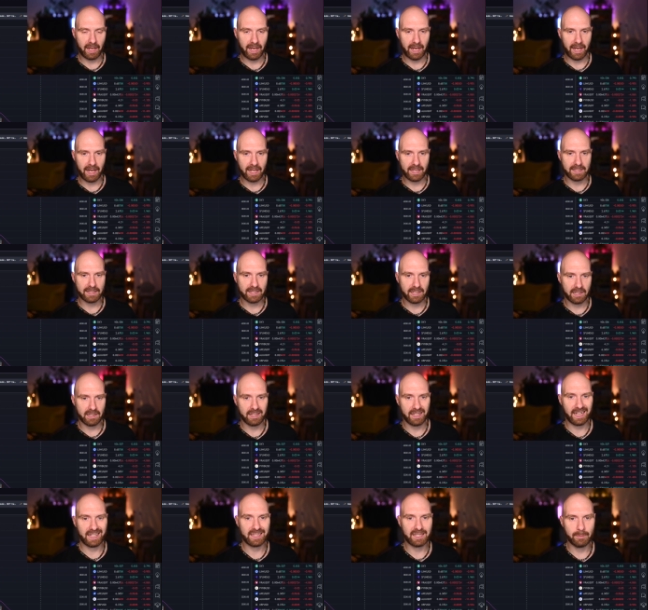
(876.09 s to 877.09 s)
And
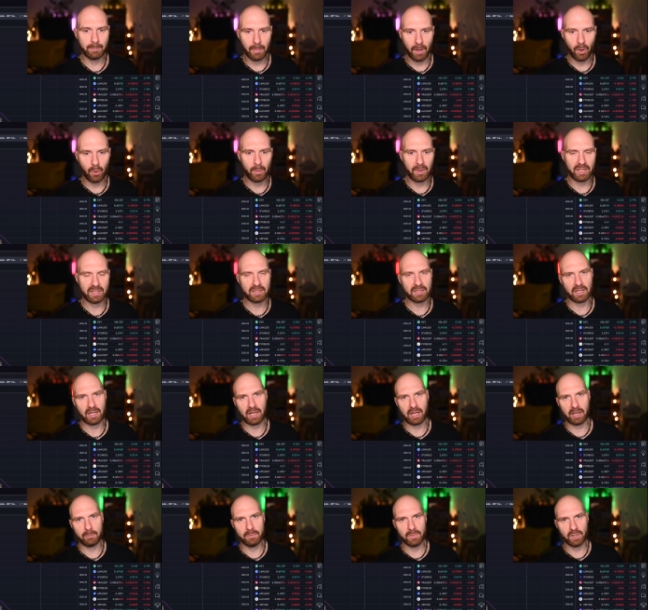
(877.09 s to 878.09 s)
certainly at the moment,
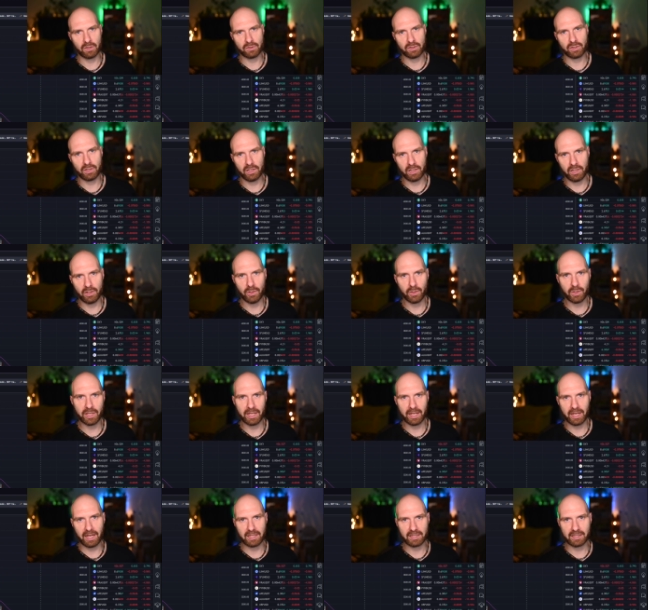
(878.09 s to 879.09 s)
I'm not really
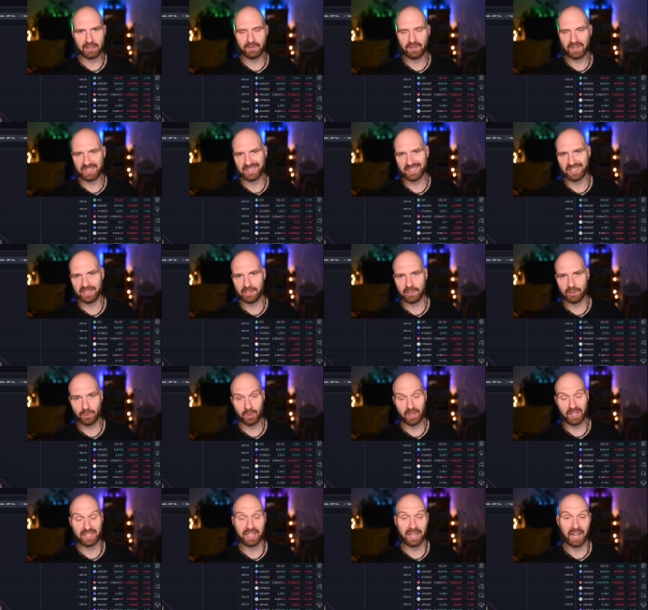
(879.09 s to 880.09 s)
looking at investing into
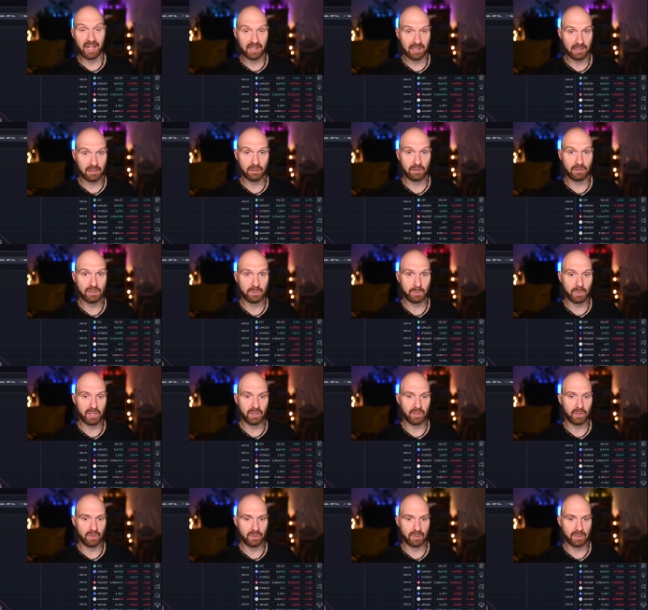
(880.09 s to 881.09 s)
any altcoins
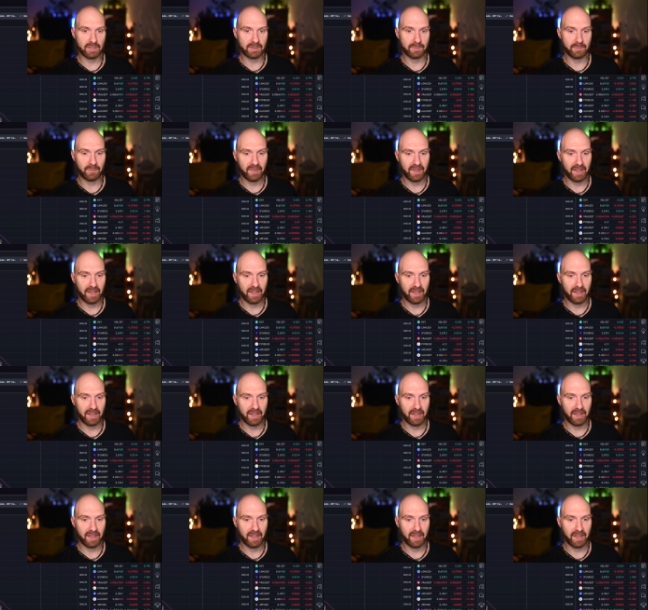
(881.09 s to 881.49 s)
because